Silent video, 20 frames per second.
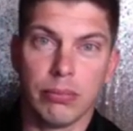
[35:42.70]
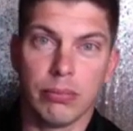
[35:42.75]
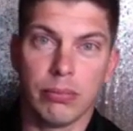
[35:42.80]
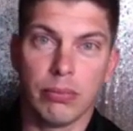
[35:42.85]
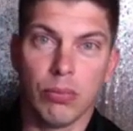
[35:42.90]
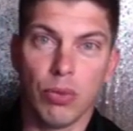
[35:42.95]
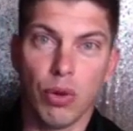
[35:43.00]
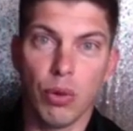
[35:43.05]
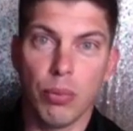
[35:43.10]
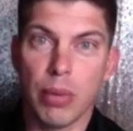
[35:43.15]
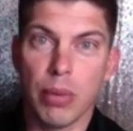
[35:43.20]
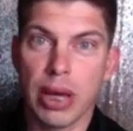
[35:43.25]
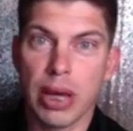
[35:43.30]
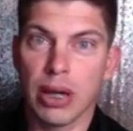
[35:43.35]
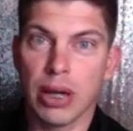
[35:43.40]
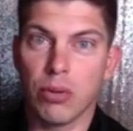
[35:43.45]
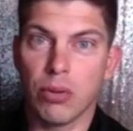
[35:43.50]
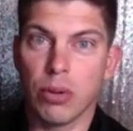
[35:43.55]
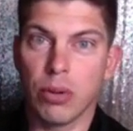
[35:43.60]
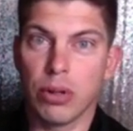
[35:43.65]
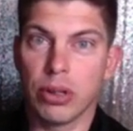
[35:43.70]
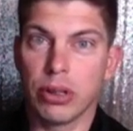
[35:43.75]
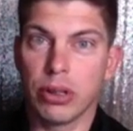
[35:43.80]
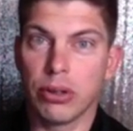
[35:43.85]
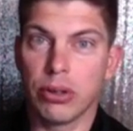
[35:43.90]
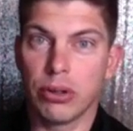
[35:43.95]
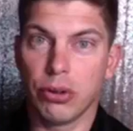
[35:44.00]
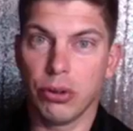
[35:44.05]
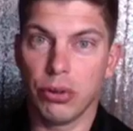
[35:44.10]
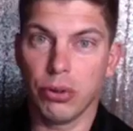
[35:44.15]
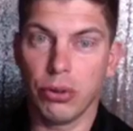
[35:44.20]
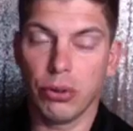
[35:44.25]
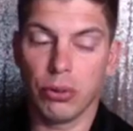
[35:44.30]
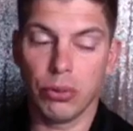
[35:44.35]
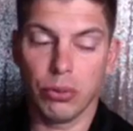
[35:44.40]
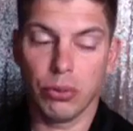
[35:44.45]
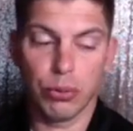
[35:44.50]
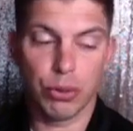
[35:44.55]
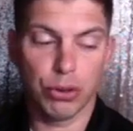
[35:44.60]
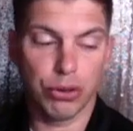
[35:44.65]
you may not want to
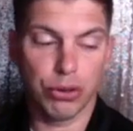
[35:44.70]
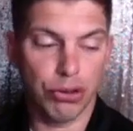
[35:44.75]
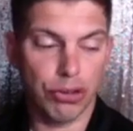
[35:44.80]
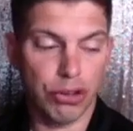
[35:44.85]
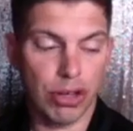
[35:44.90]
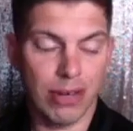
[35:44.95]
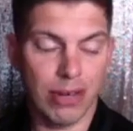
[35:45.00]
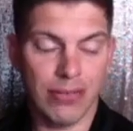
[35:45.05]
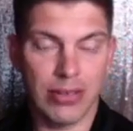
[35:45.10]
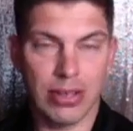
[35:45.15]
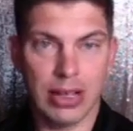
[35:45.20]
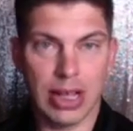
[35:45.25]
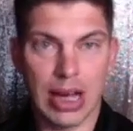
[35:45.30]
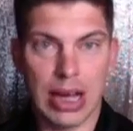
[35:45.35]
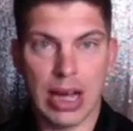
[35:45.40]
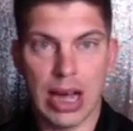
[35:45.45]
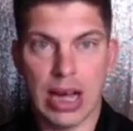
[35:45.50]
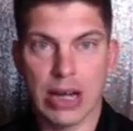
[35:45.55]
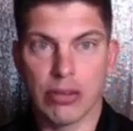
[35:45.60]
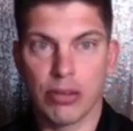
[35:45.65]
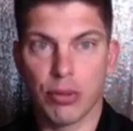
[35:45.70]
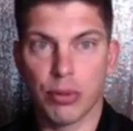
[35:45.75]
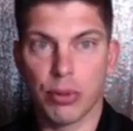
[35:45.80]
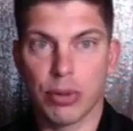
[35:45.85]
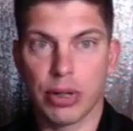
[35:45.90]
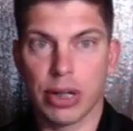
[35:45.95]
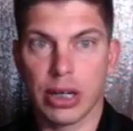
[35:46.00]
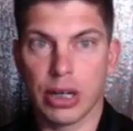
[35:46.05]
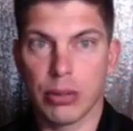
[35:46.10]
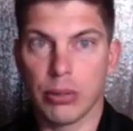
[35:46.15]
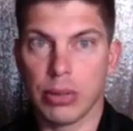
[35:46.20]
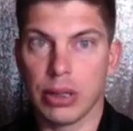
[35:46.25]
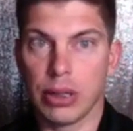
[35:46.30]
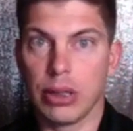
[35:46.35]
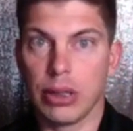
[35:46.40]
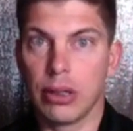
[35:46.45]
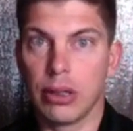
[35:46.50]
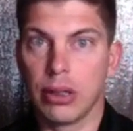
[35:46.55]
put yourself in that kind of a predicament